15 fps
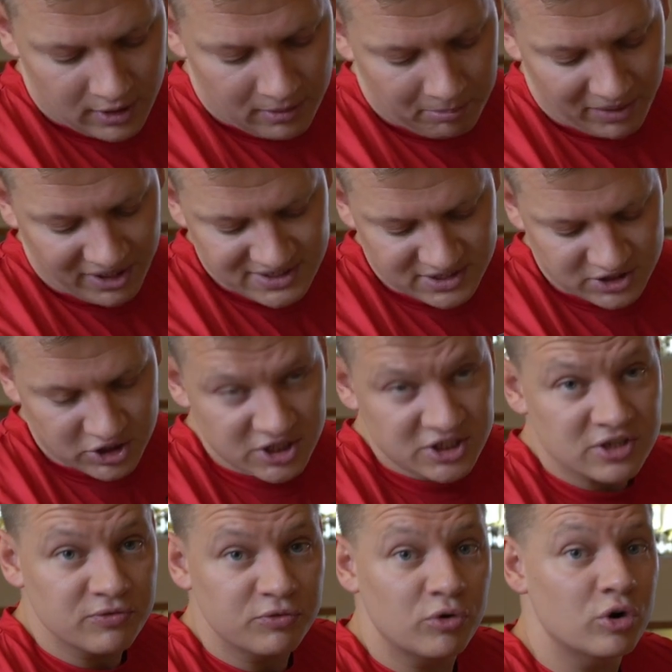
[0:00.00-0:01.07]
My
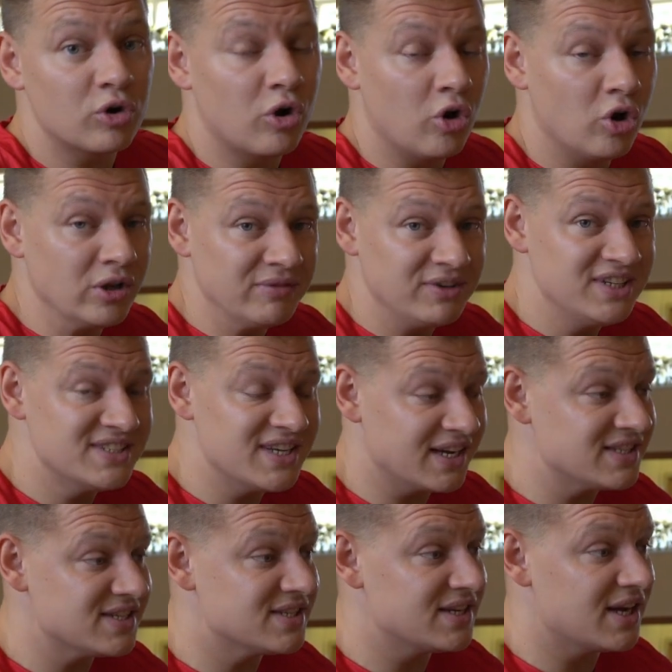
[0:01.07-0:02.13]
suggestion for all of these
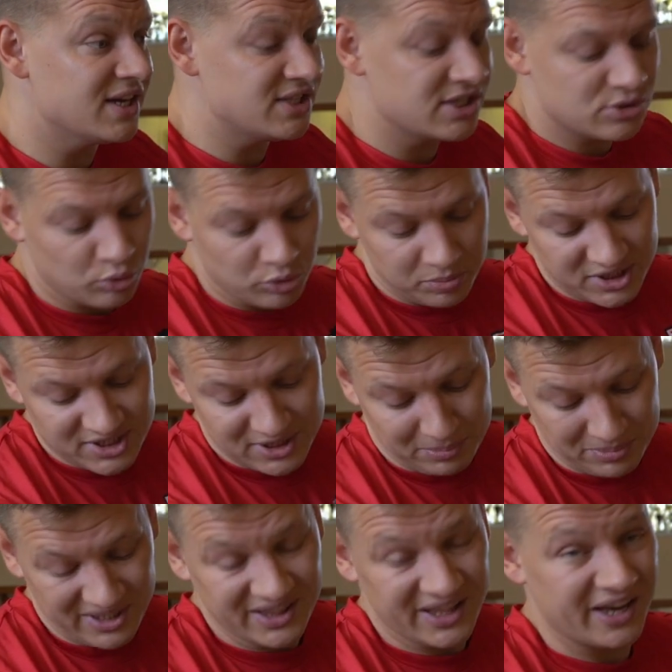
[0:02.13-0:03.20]
exercises would be
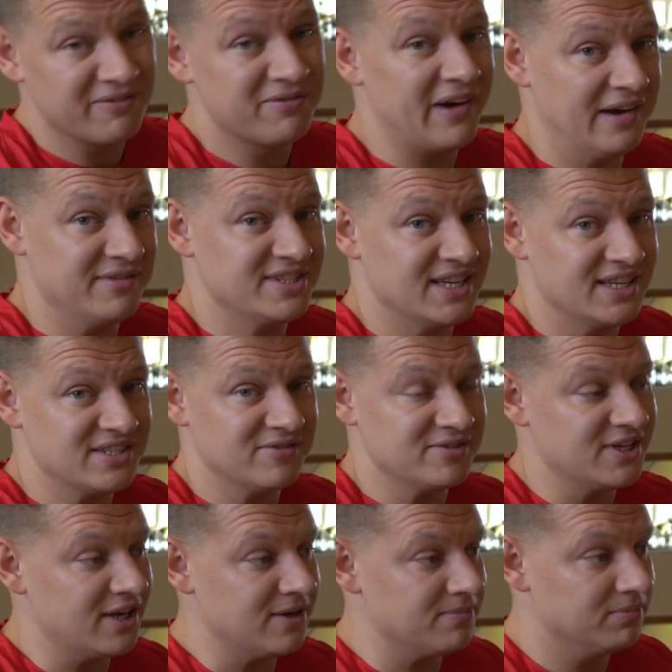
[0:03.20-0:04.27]
something like 5 sets of
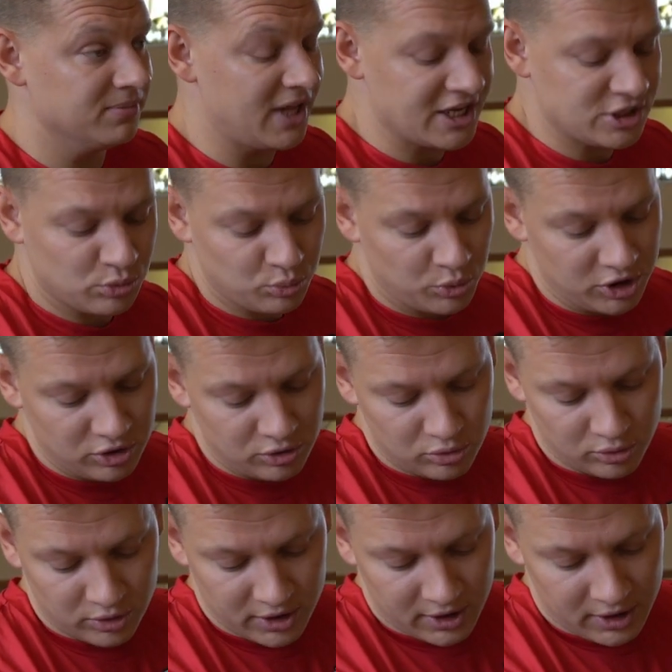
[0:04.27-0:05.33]
10. That's what we do
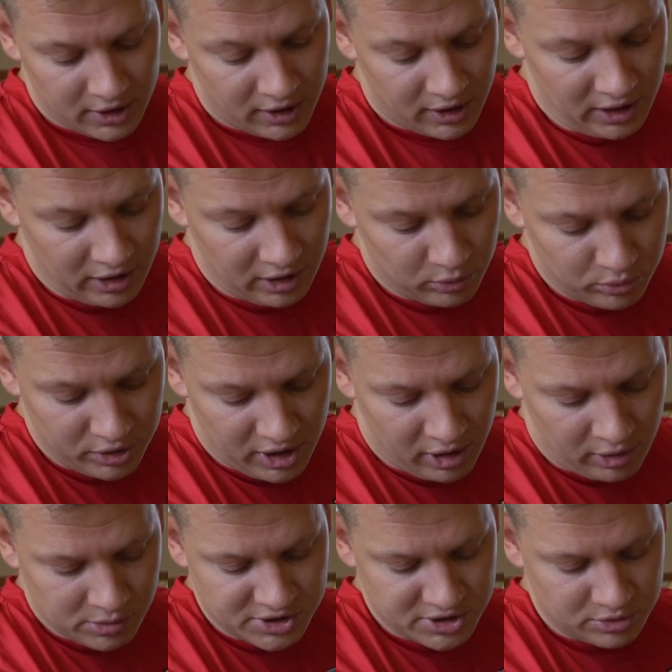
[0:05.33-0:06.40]
with
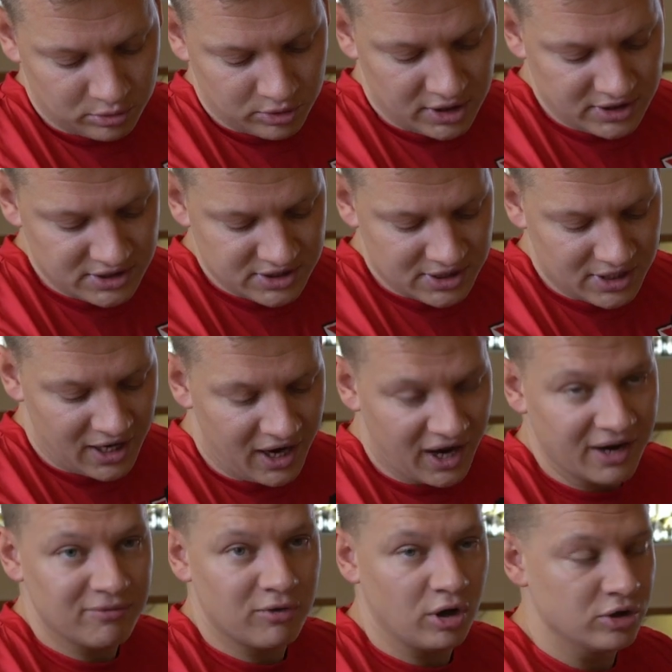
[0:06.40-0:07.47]
our students.
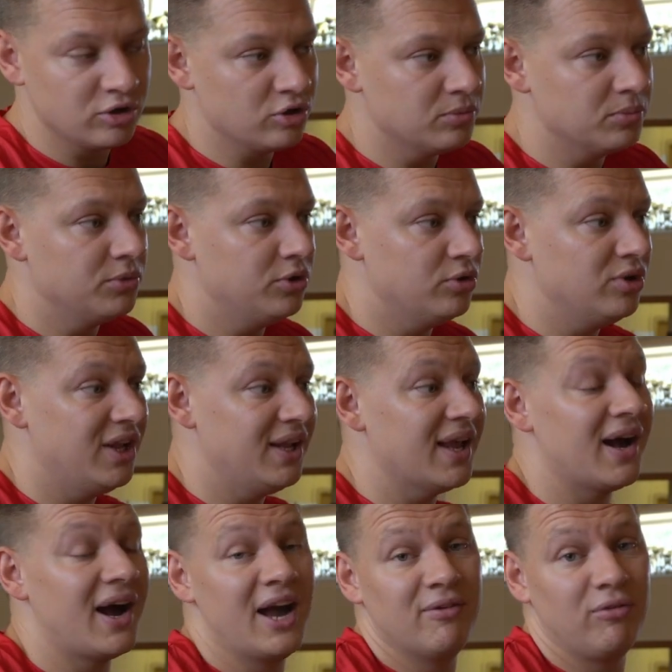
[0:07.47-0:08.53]
High volume, you need a
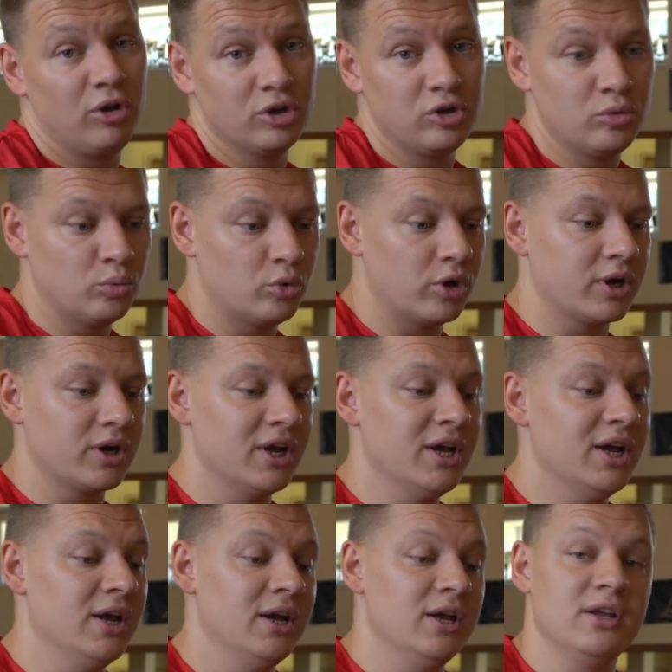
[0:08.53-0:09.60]
high volume work.
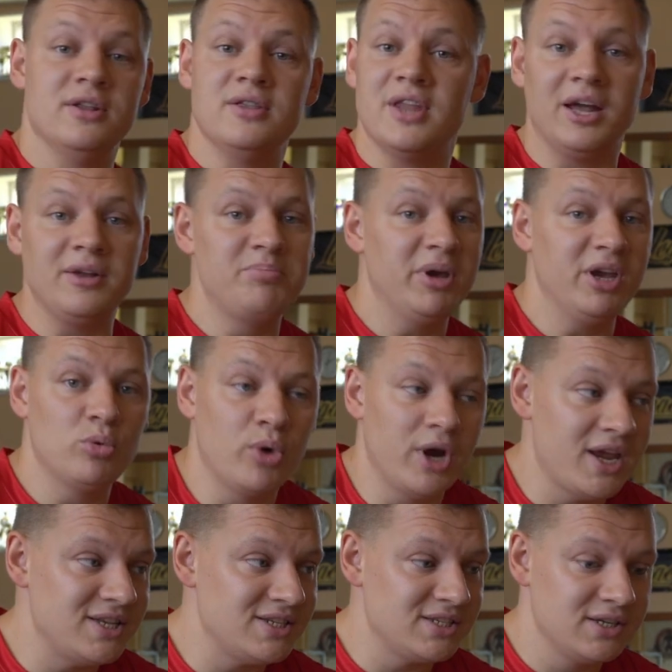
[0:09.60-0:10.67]
Not big
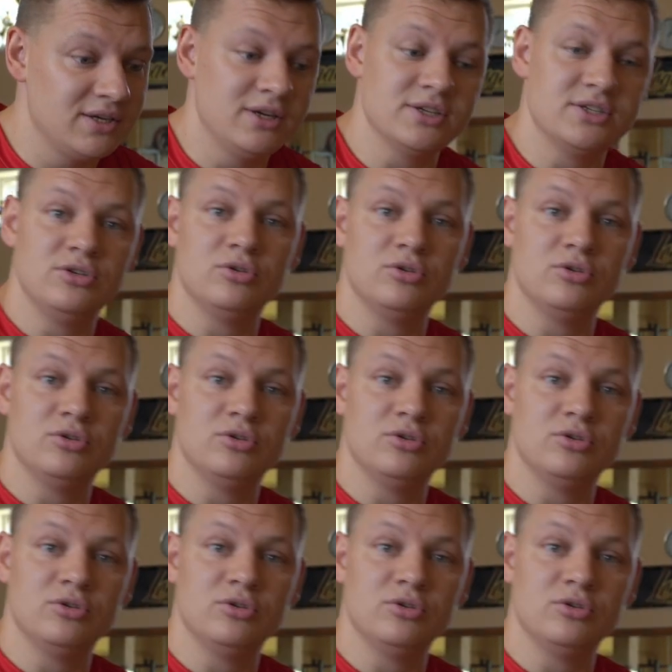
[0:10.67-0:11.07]
weights, because